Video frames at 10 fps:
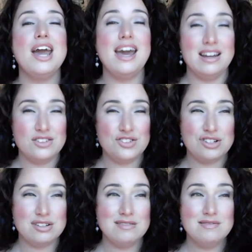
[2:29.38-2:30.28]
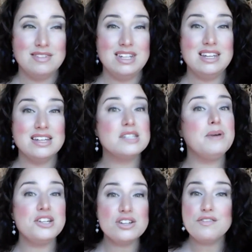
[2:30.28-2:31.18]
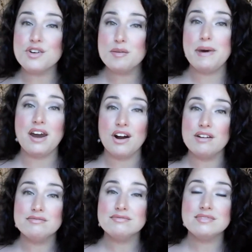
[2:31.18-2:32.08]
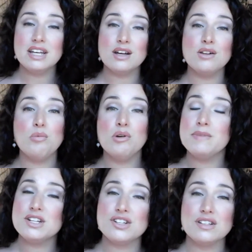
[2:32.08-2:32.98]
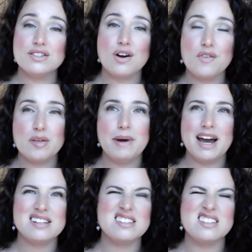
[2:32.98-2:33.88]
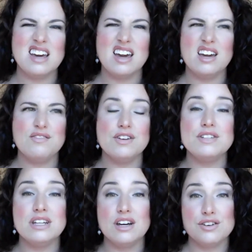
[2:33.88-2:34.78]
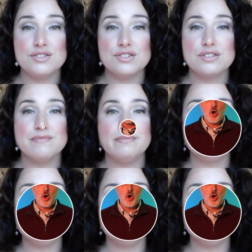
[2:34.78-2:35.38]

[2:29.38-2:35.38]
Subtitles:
changed, especially for the better, in global missions over the past, say, 50 years?